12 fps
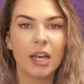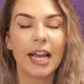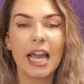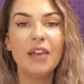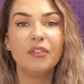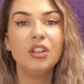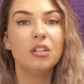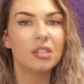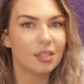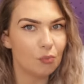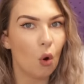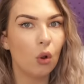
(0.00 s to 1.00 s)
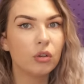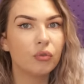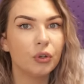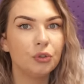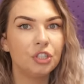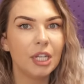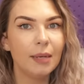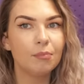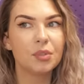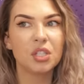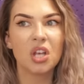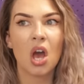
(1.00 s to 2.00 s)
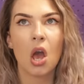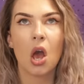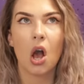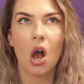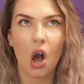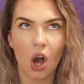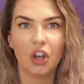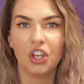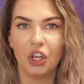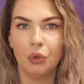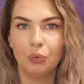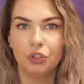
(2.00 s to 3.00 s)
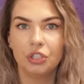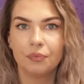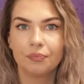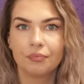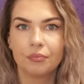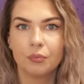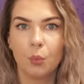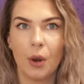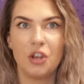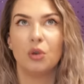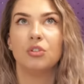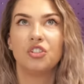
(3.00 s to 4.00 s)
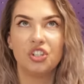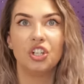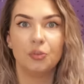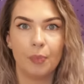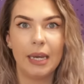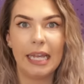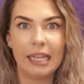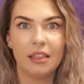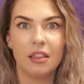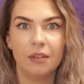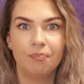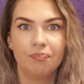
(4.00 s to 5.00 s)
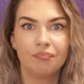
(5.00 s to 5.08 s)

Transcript: Like, even the small cruise ships are huge when you're stood beneath them.